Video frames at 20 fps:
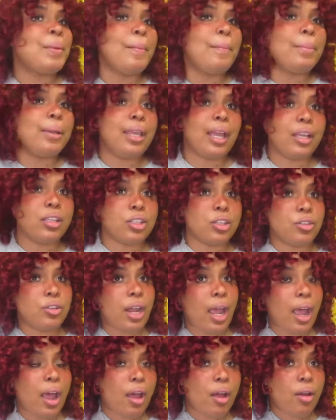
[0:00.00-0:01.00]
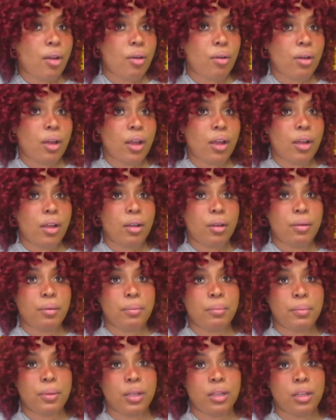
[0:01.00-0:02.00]
But yeah, so
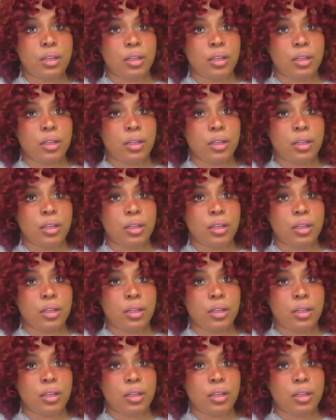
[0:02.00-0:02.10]
now